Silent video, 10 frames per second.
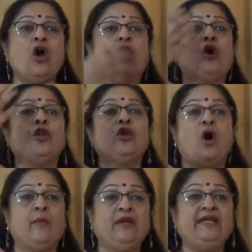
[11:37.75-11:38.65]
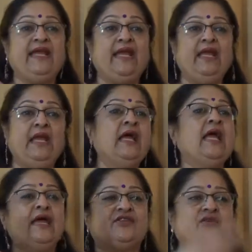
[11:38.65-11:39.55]
On a normal day,
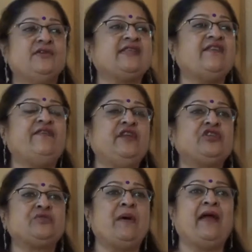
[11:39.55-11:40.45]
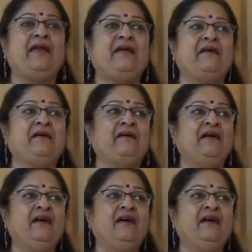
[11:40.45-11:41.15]
as soon as I finished my